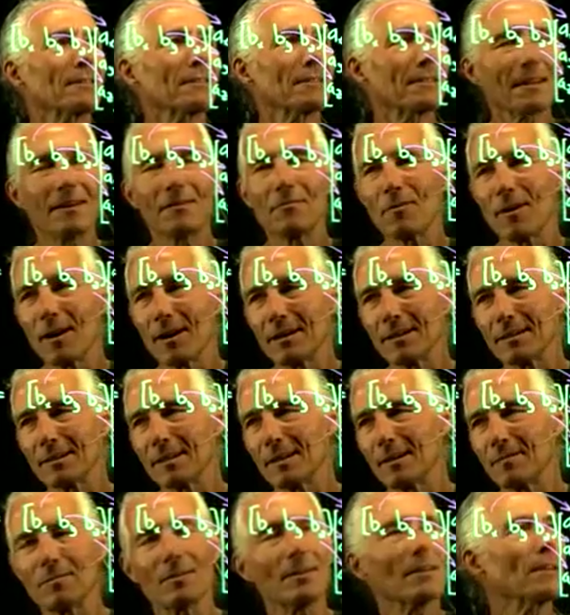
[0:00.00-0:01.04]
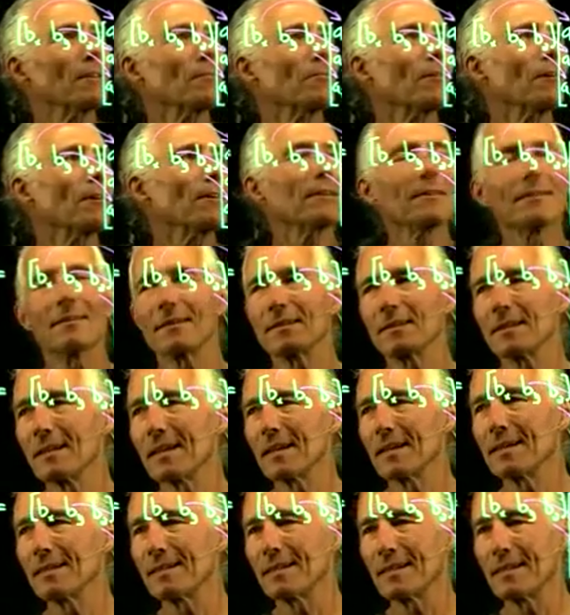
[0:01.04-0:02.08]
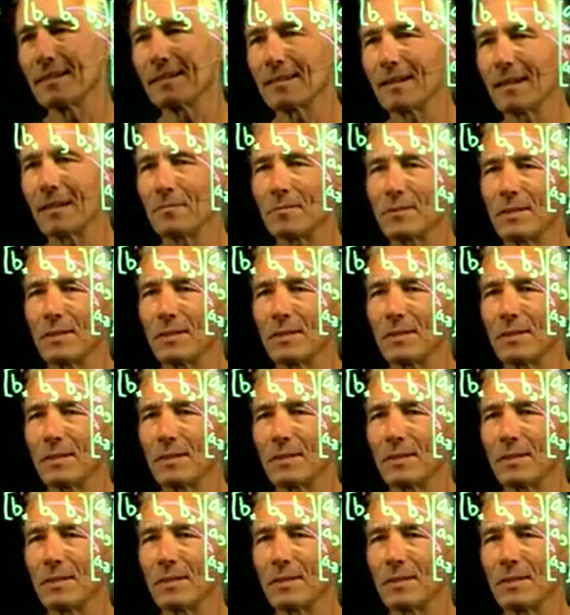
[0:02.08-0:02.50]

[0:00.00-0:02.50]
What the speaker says: AY's times the AY's, and AZ's times the